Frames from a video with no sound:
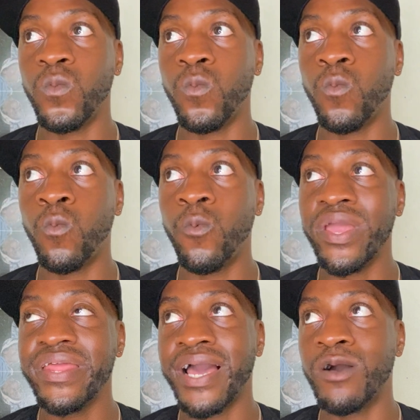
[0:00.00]

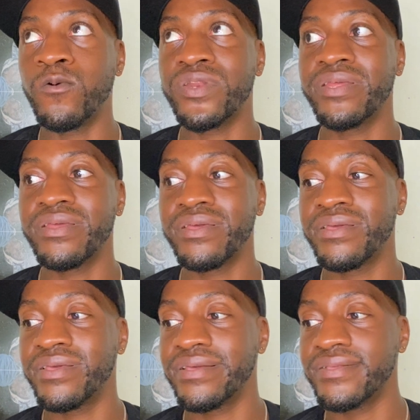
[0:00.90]
we don't
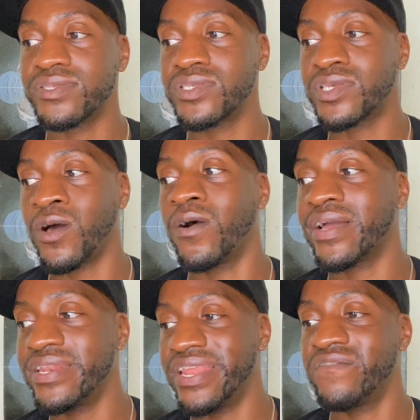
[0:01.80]

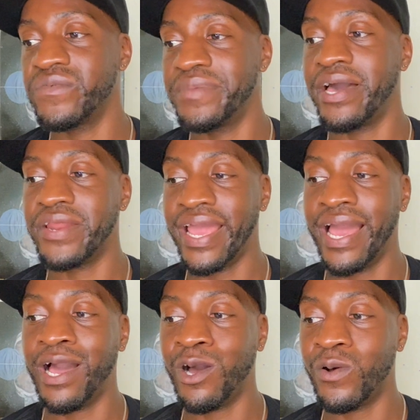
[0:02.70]
talk enough about
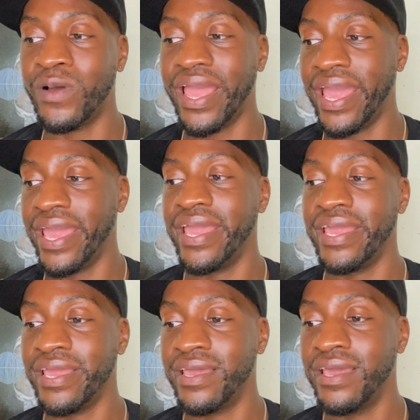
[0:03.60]
how
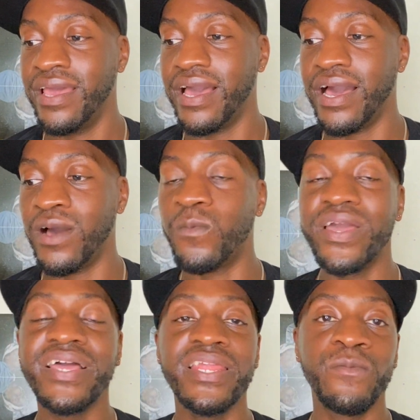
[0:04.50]
a
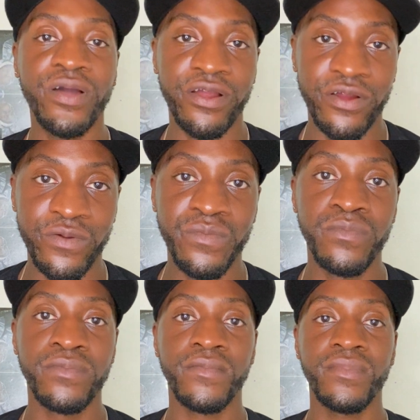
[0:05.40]
wiggly
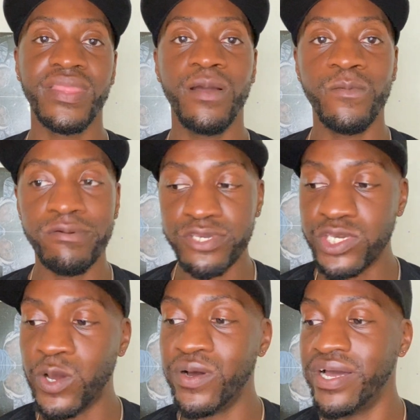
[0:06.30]
worm will
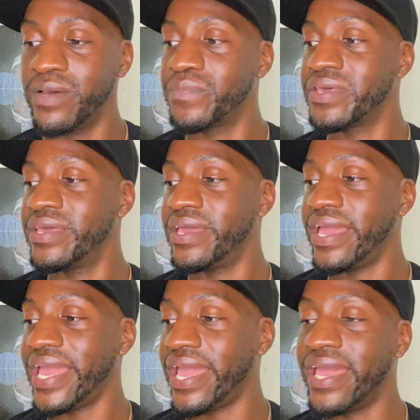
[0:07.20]
show up
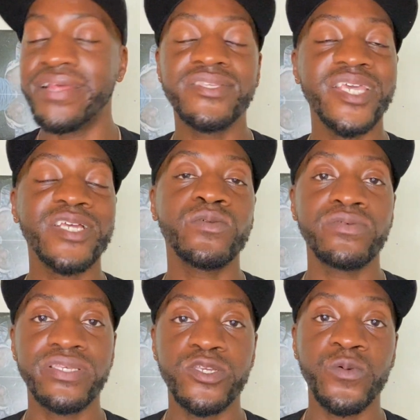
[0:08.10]
in a
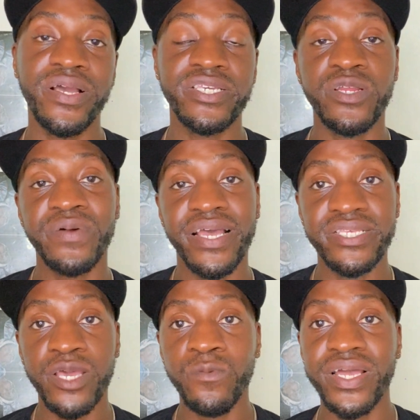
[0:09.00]
sexual situation. And when I
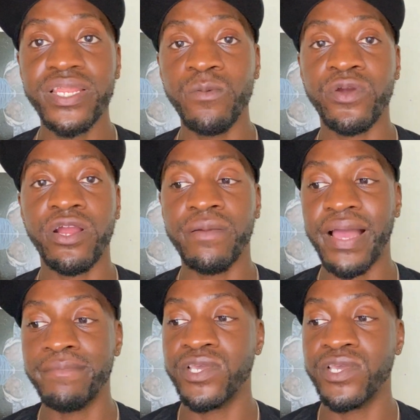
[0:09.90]
say wiggly worm, I'm